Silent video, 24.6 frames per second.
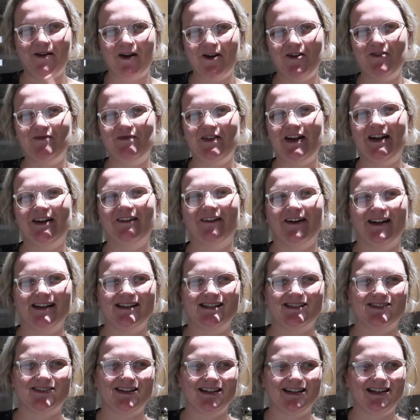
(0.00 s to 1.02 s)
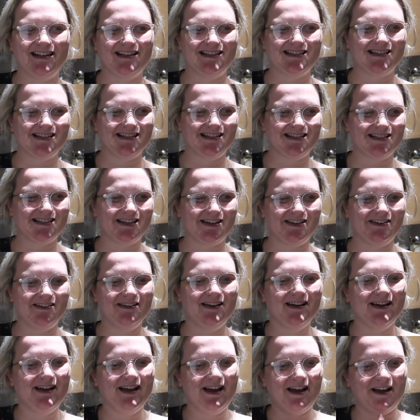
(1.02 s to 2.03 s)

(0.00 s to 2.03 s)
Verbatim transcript: both been quite enjoying listening to